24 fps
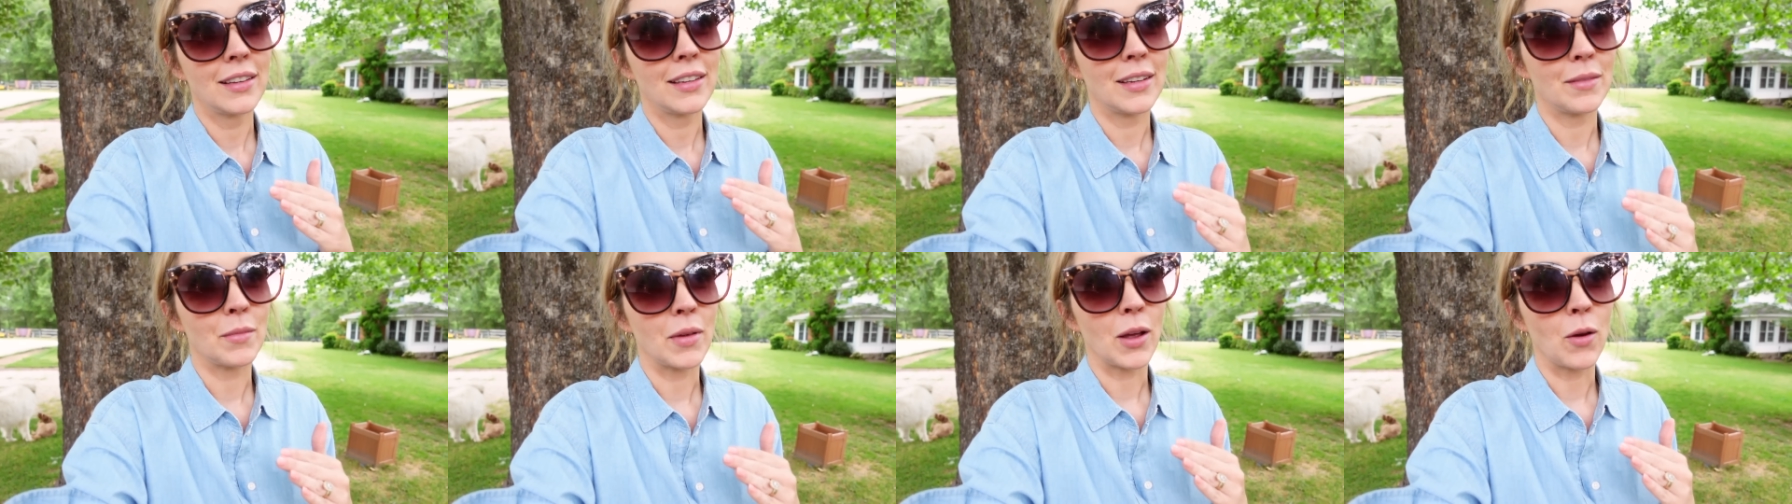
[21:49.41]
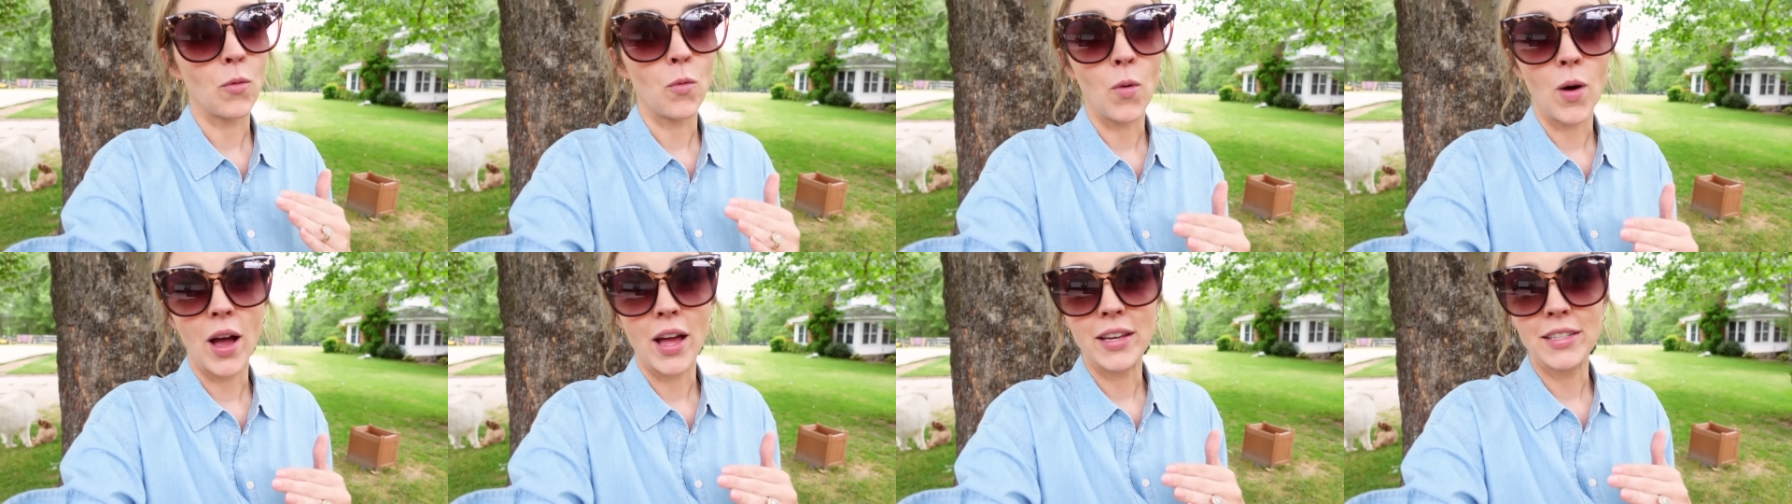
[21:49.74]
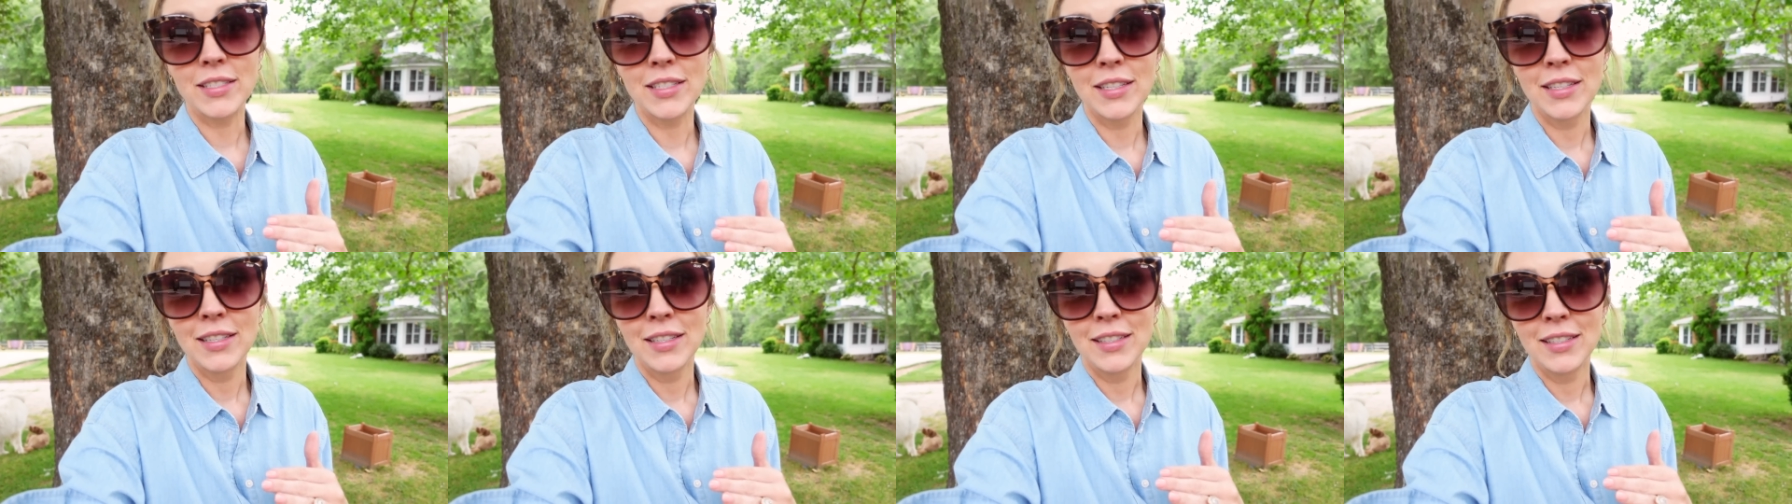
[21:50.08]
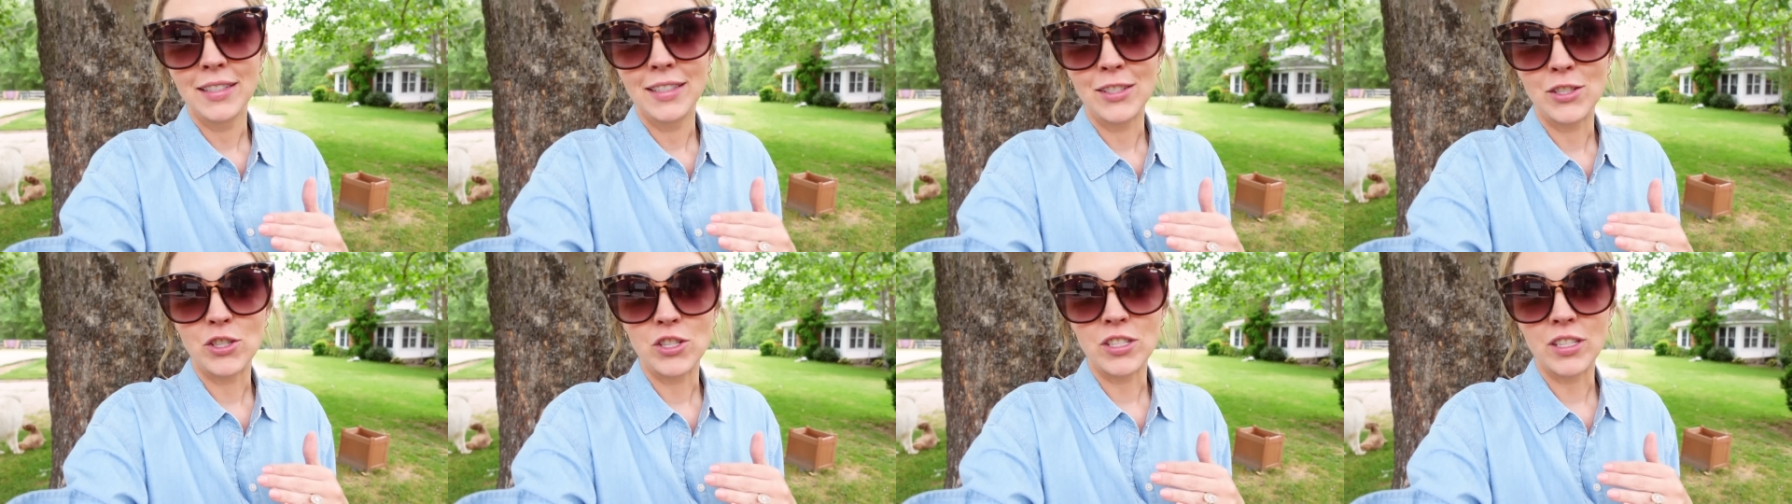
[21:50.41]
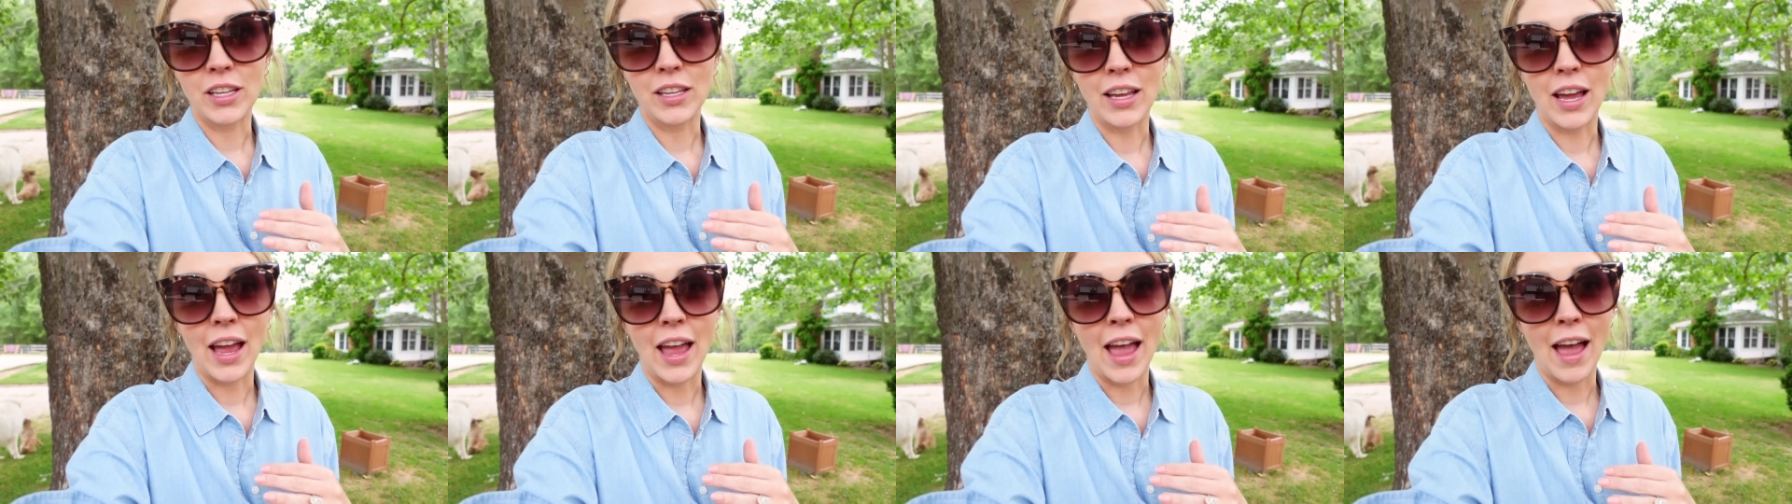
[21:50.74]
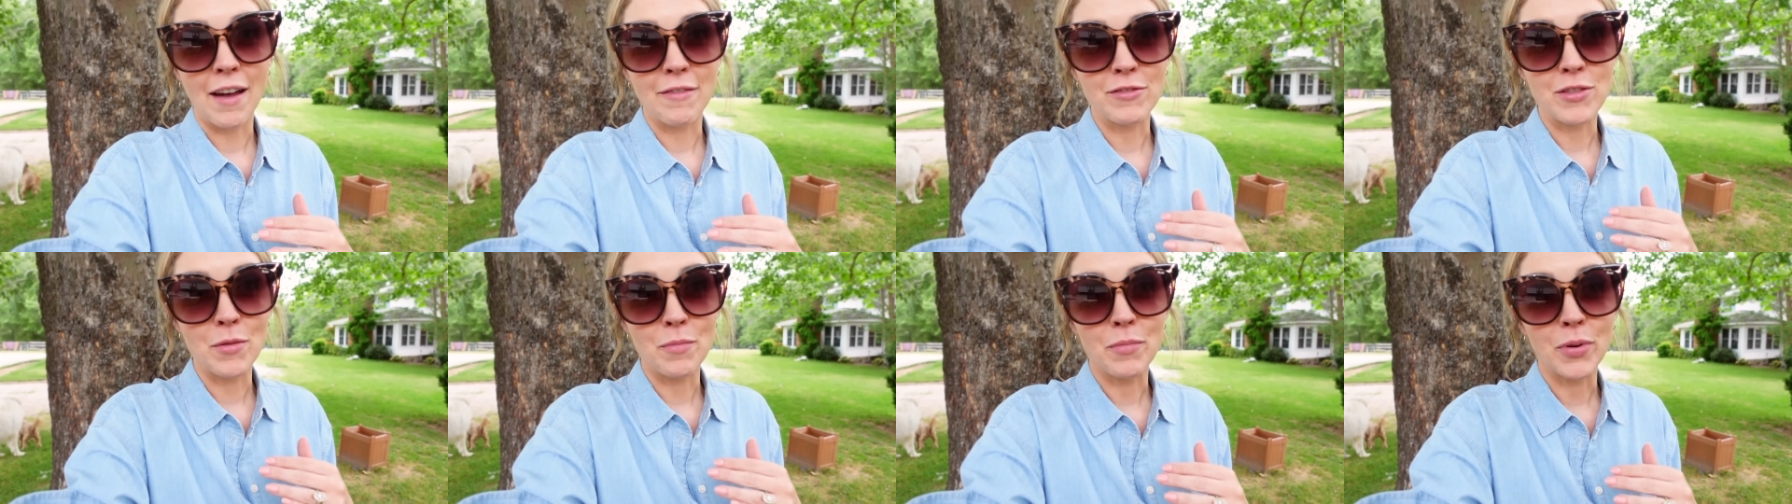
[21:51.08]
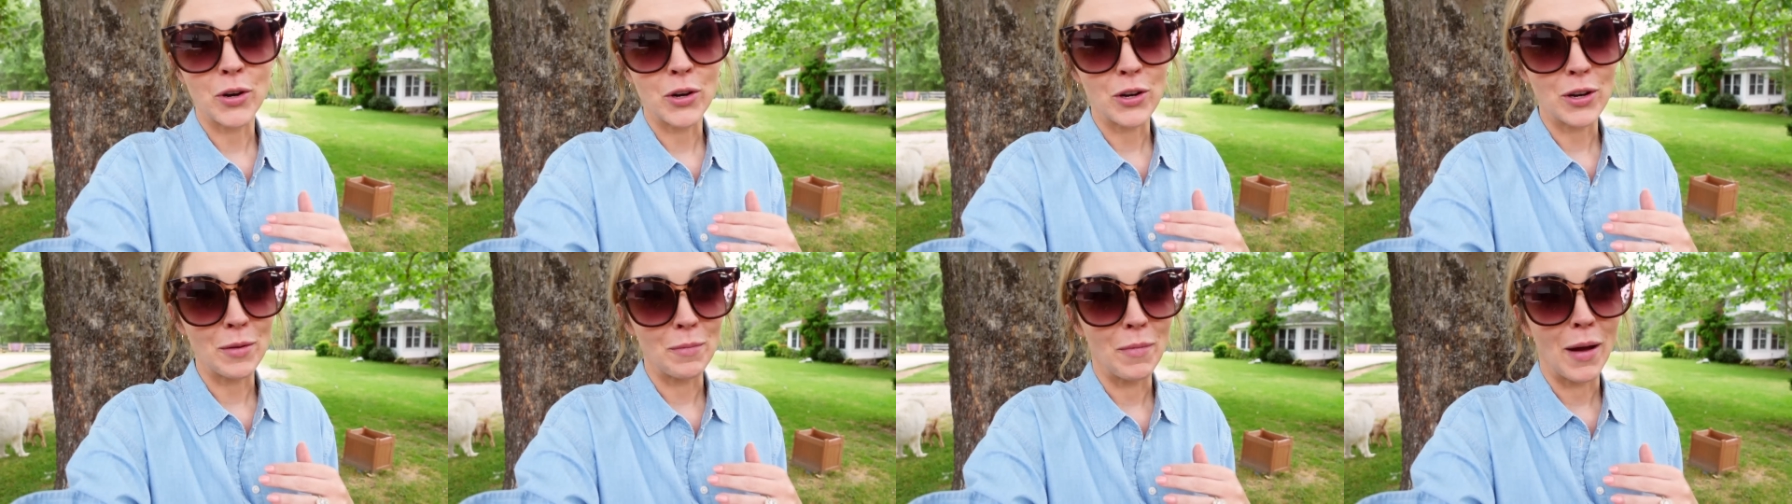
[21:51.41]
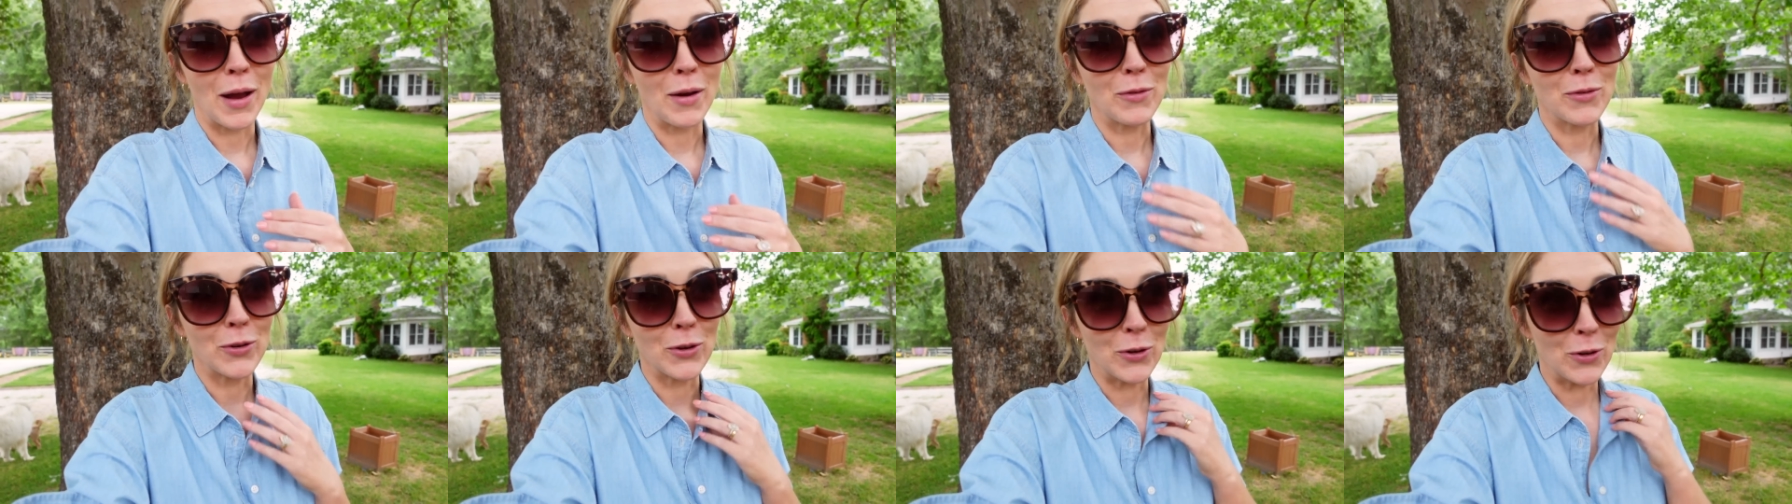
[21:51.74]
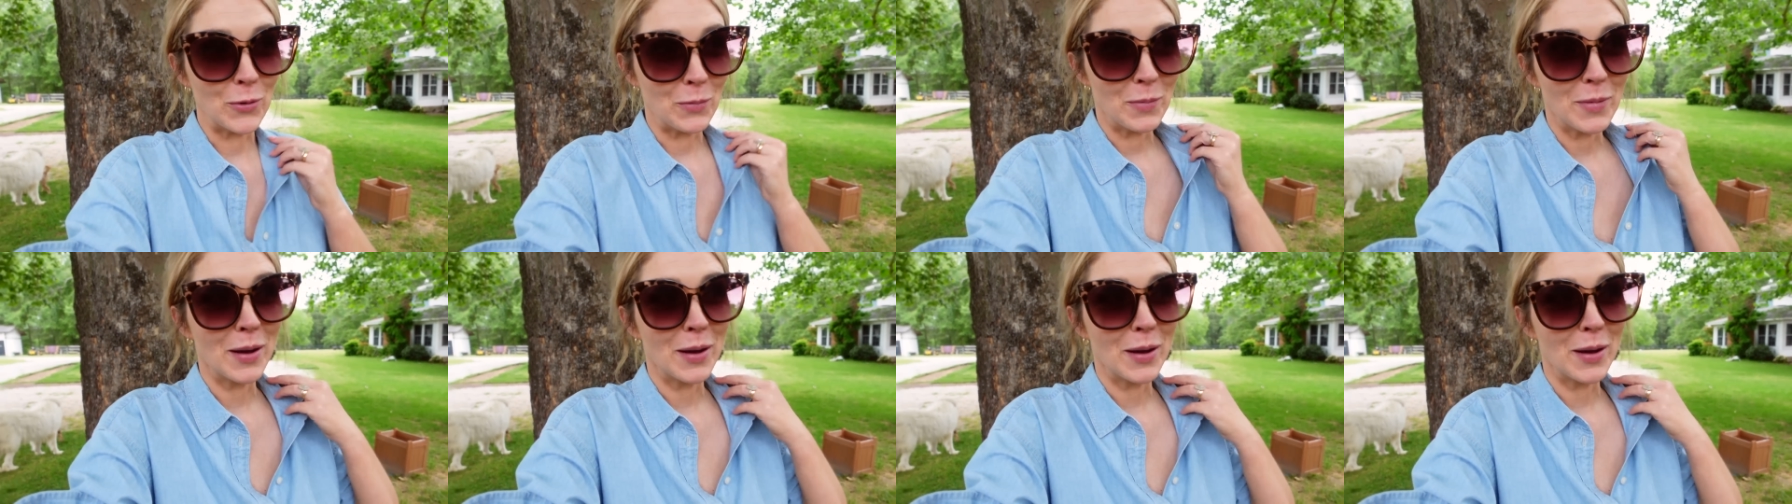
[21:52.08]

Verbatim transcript: I'm like, what? She's like, I have the bird in my room.